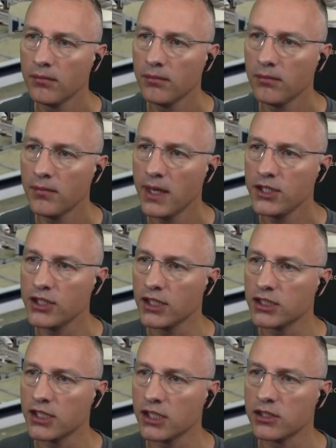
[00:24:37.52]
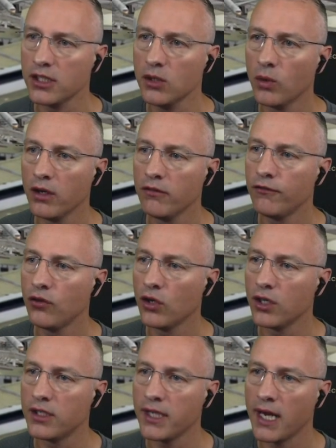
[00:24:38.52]
Magic
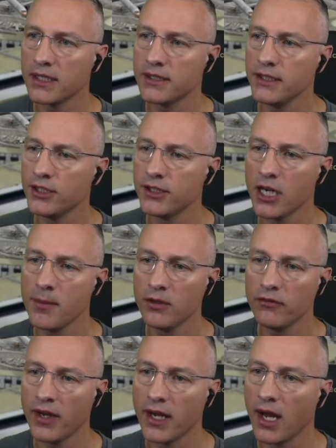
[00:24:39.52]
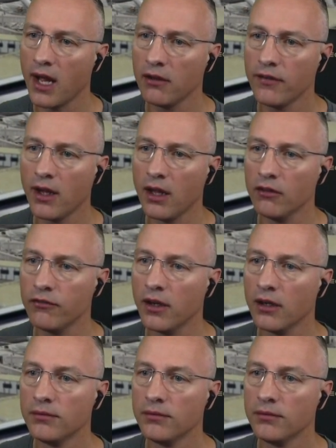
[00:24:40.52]
6314, taxi to terminal via Alpha Alpha.